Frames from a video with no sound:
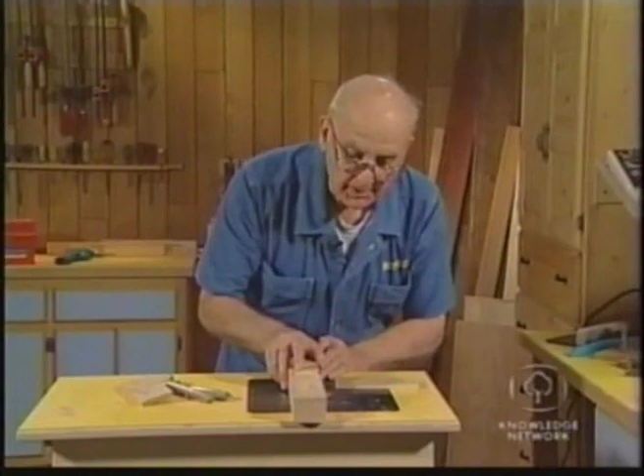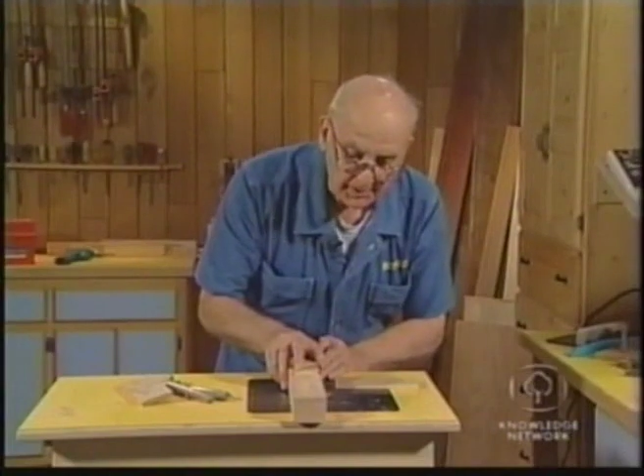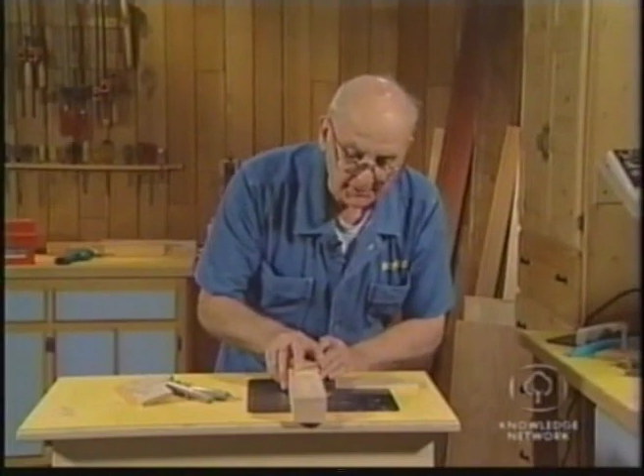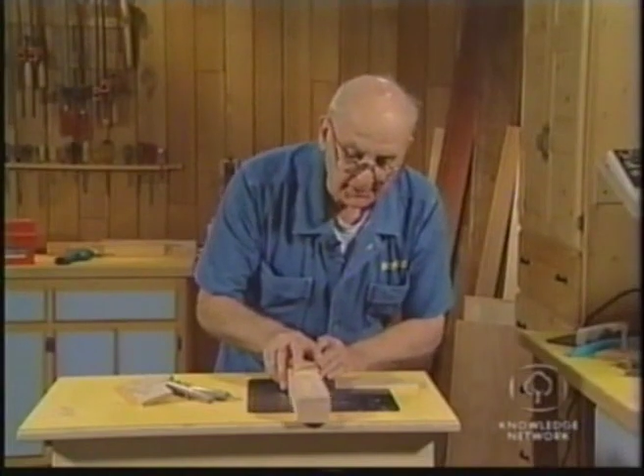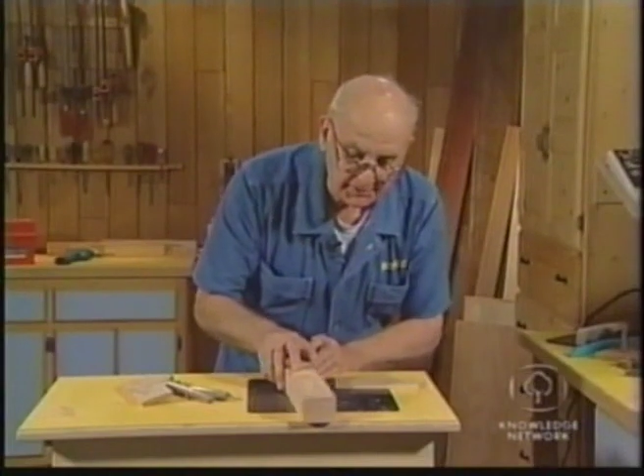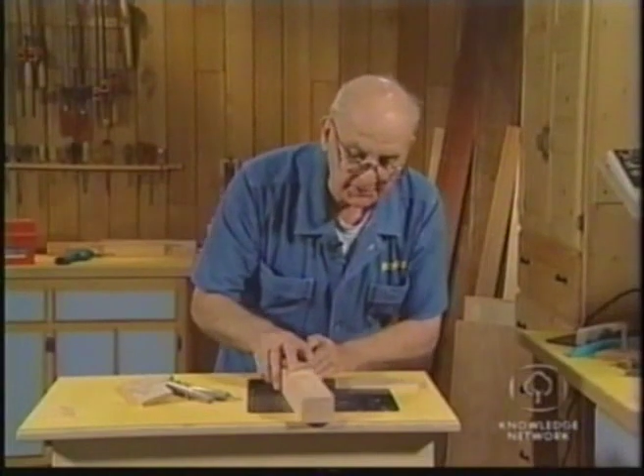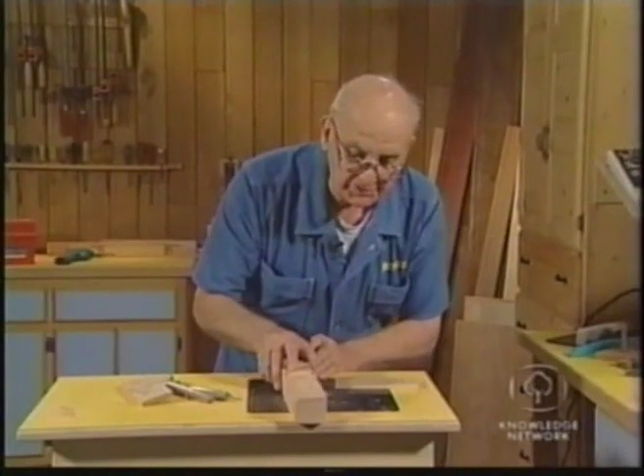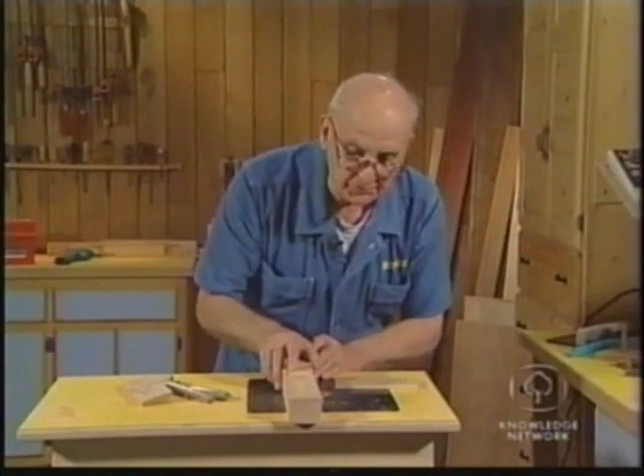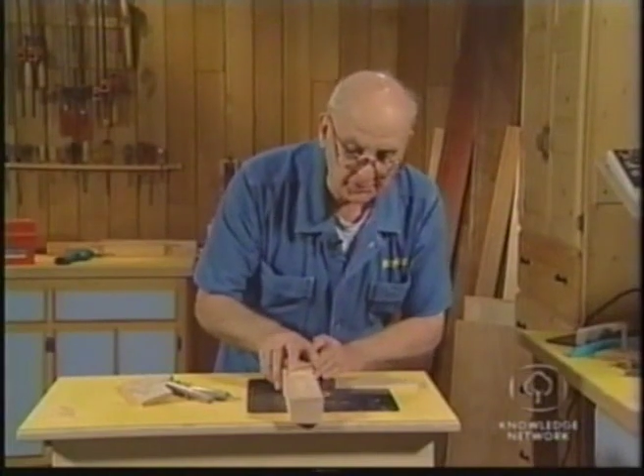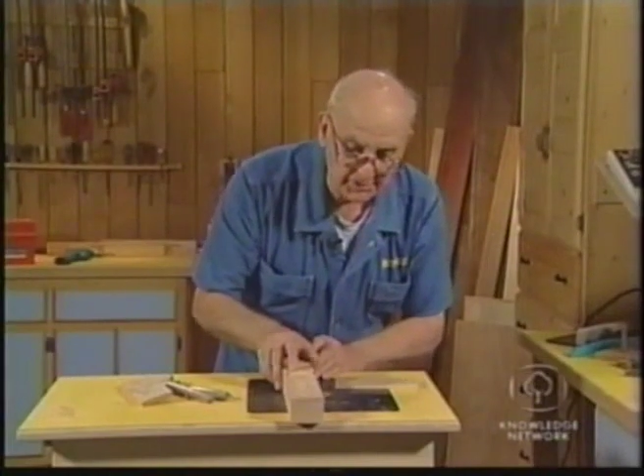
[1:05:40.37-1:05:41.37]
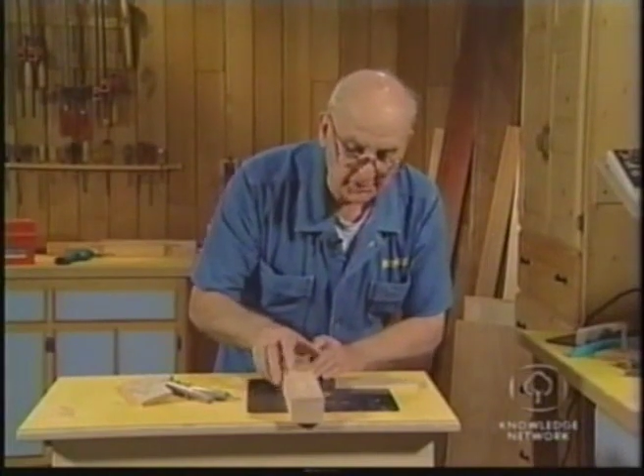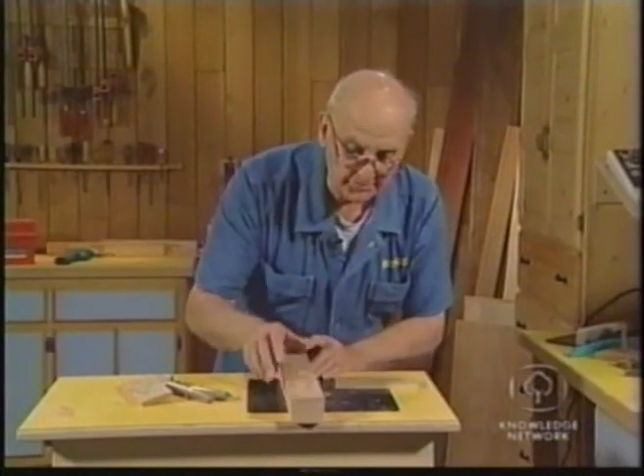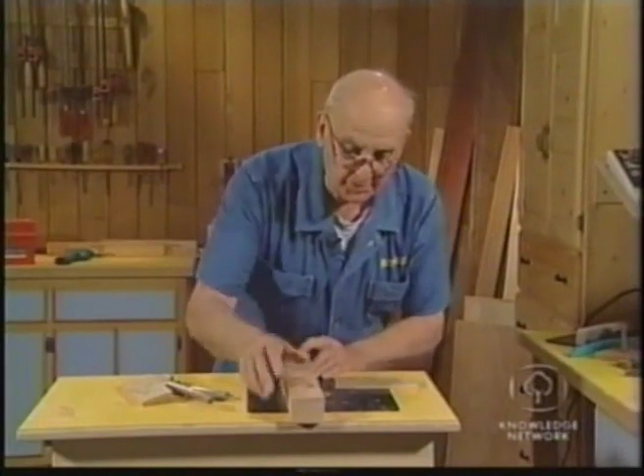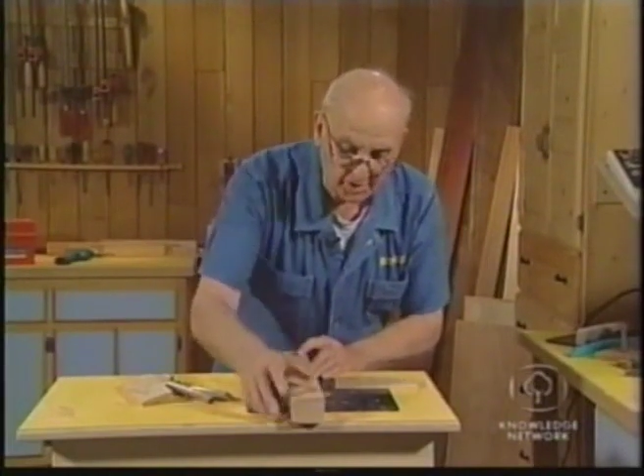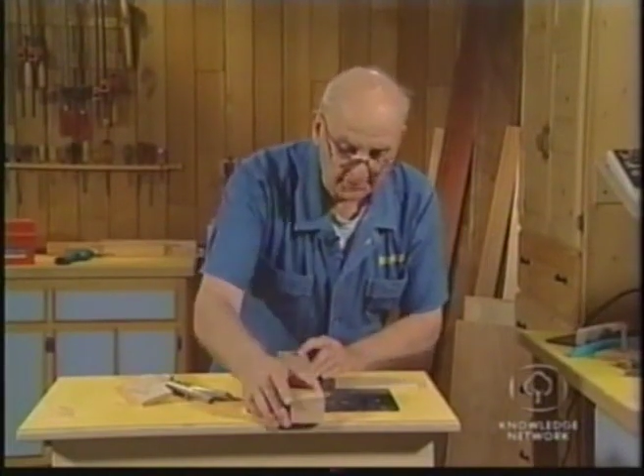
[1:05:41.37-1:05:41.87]
And then I can swing
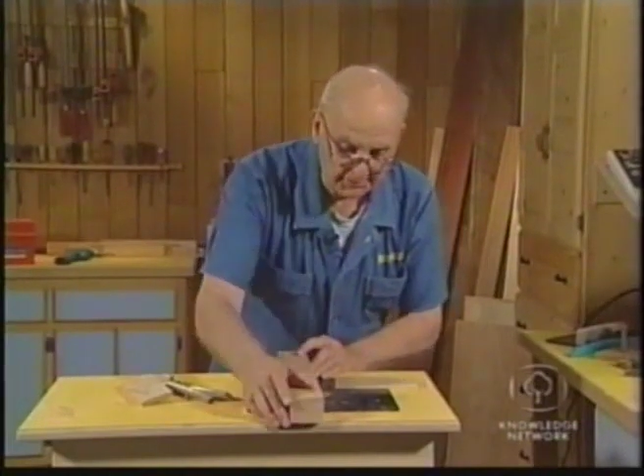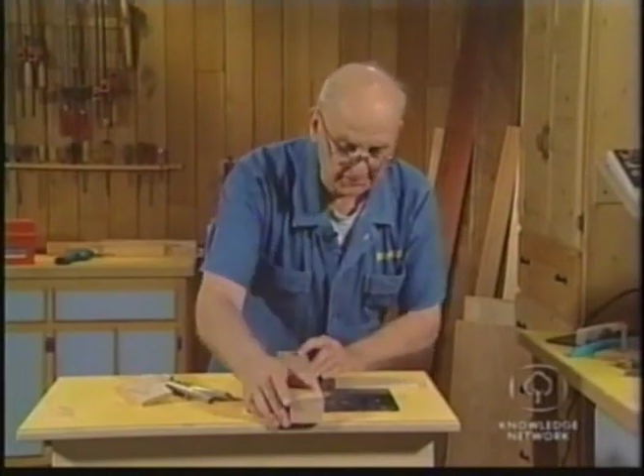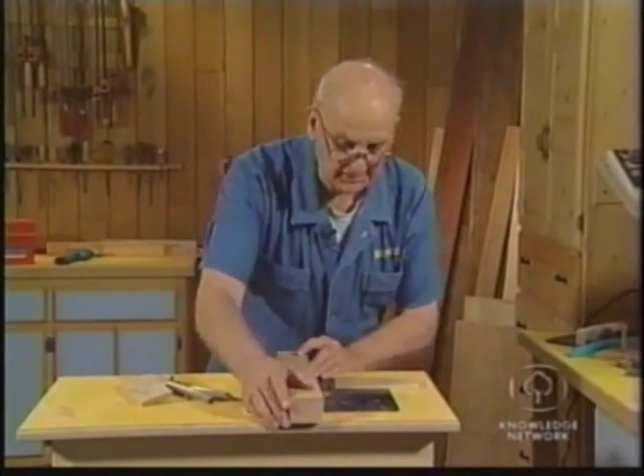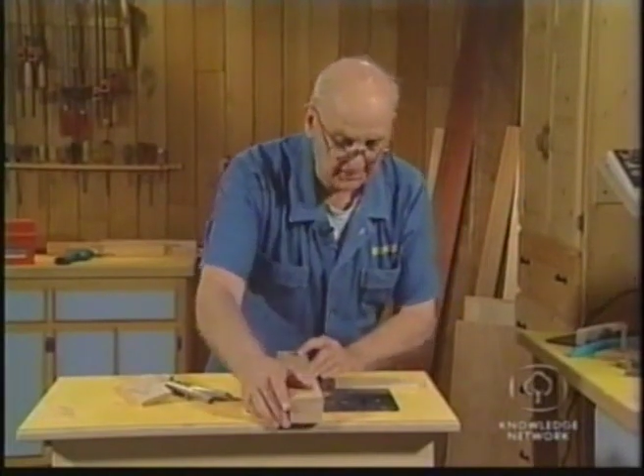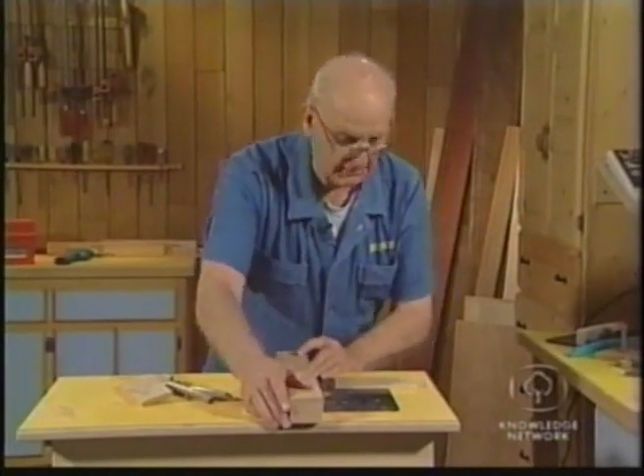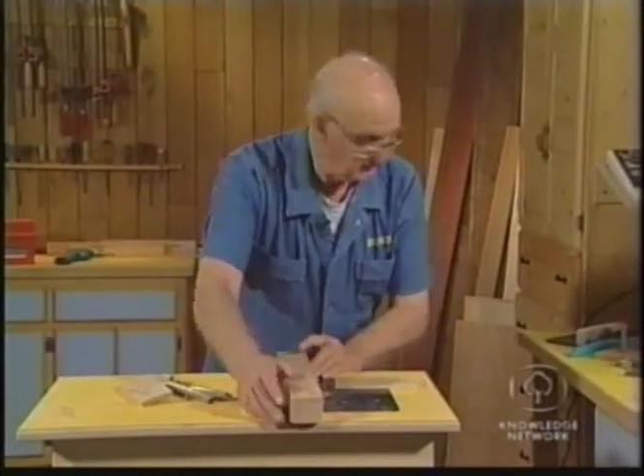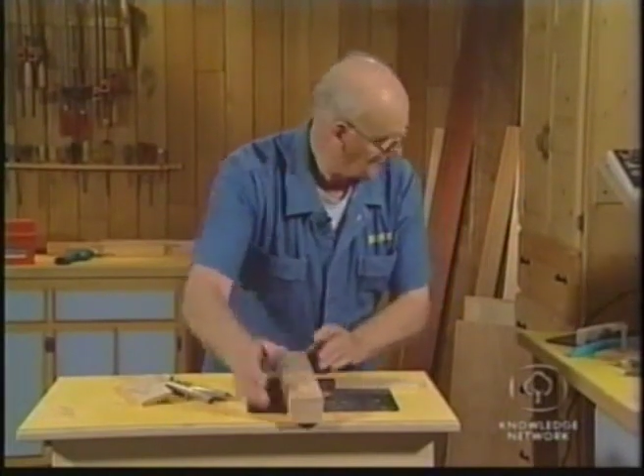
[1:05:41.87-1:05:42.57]
that block inside of